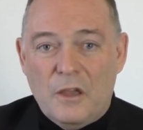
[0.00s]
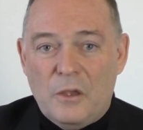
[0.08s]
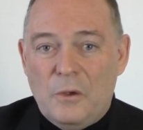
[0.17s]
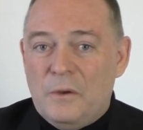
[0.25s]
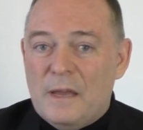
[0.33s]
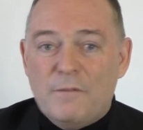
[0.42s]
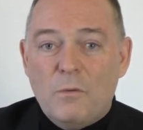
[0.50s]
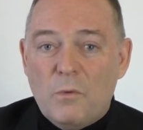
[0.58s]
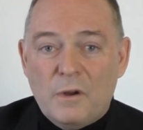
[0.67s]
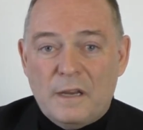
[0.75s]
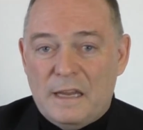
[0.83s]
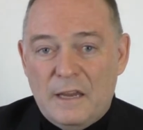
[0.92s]
You never
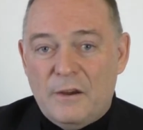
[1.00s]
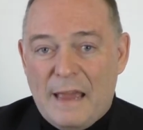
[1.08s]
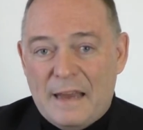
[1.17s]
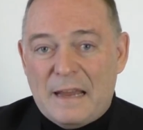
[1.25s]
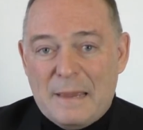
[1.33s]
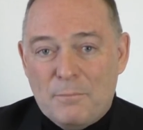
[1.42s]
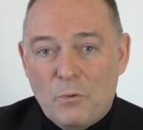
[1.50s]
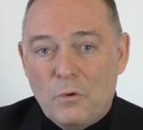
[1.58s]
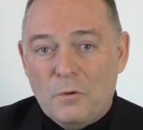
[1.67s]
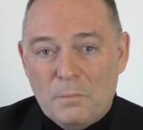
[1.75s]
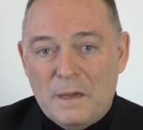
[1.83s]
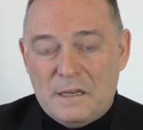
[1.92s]
want to hear at a
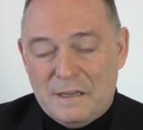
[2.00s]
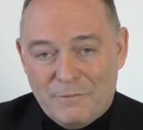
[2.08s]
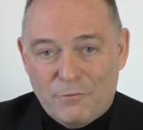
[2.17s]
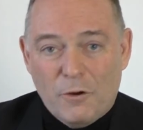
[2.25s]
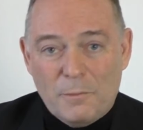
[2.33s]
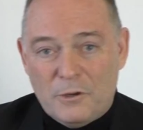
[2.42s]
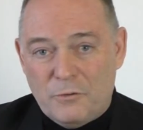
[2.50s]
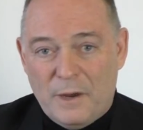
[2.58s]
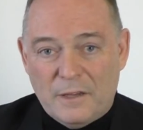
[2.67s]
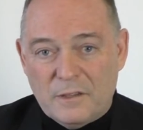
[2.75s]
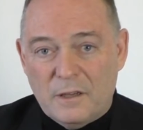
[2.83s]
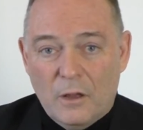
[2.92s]
board meeting from a
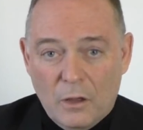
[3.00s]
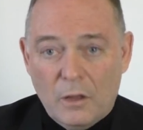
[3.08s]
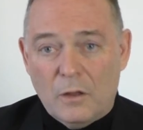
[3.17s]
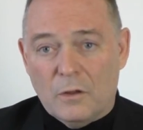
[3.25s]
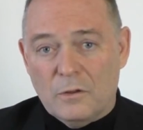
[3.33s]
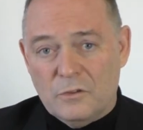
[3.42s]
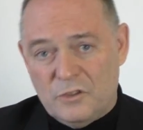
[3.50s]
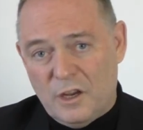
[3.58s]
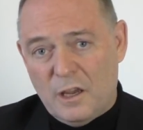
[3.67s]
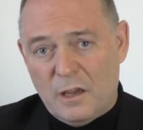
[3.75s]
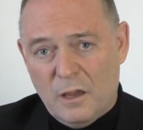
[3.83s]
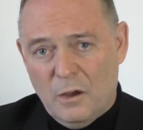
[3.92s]
director, "Oh,
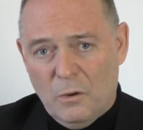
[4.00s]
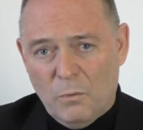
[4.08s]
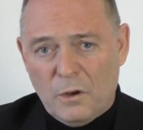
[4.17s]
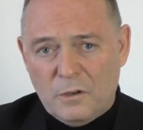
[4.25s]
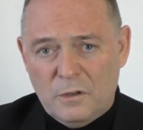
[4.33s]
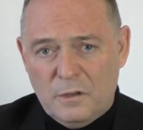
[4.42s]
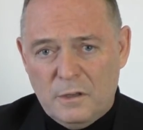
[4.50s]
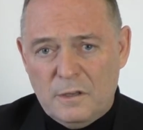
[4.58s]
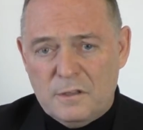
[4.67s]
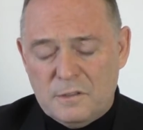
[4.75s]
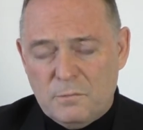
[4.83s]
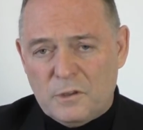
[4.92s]
Chair, what
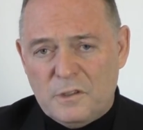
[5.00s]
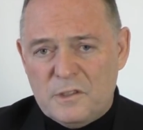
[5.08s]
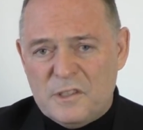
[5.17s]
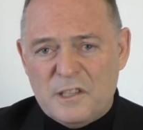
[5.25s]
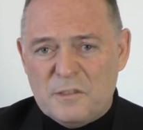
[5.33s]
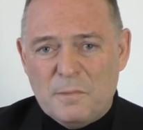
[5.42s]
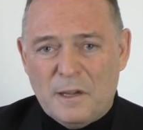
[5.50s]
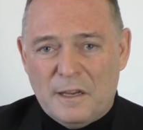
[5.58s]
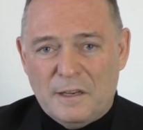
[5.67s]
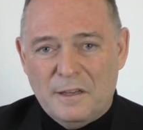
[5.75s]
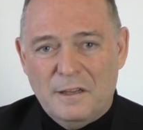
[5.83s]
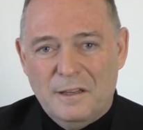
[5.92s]
does this mean?"